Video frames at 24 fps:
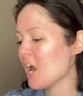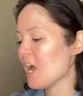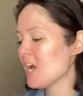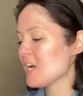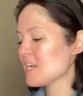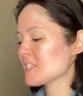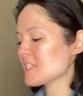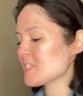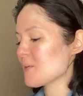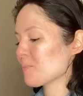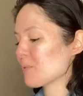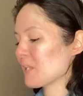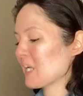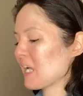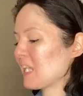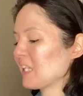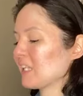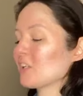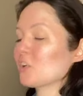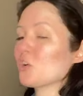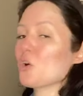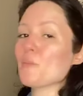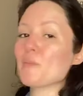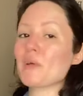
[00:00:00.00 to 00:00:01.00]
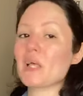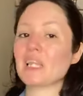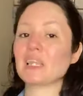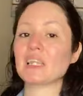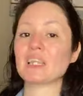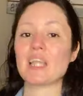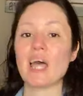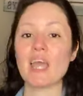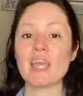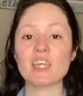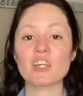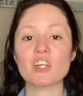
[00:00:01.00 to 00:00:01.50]
something a little bit
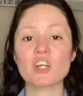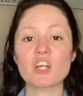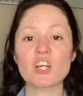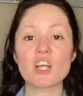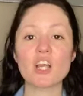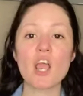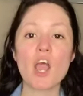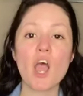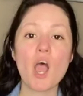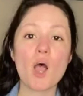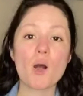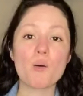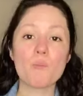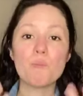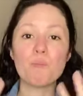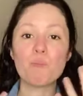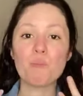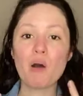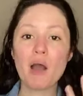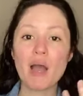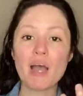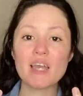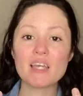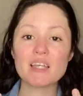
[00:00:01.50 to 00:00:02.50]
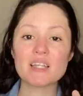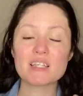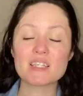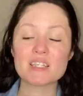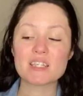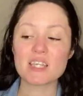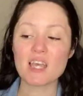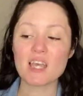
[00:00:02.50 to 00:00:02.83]
lighter. But